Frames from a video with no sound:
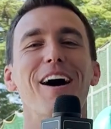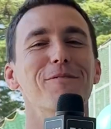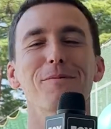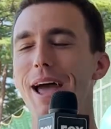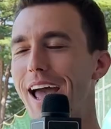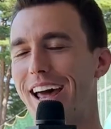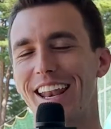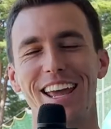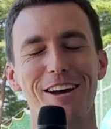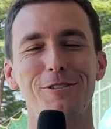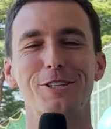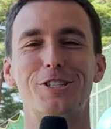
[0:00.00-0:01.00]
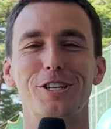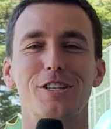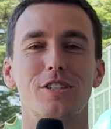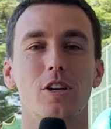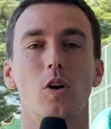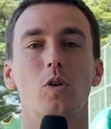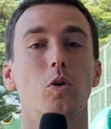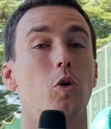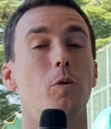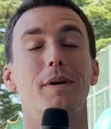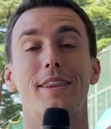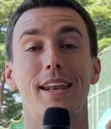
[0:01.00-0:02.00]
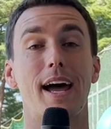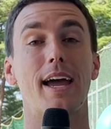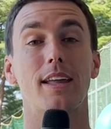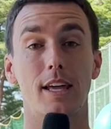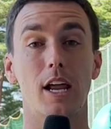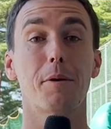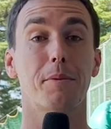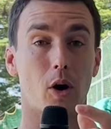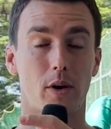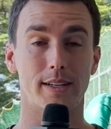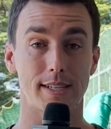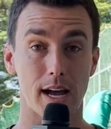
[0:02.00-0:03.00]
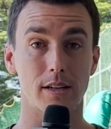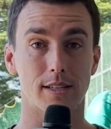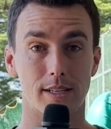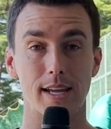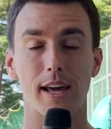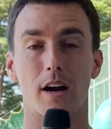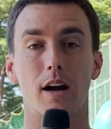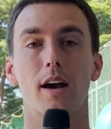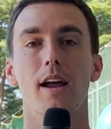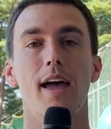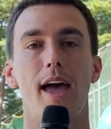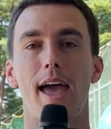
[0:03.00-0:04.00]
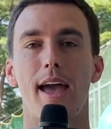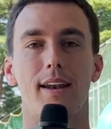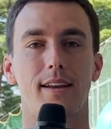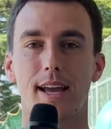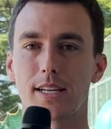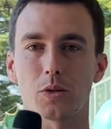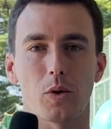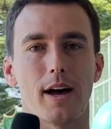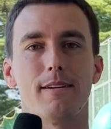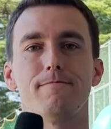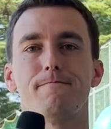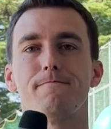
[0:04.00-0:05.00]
Man, it was just so cool. But then I ended up going down to dinner, and guess what?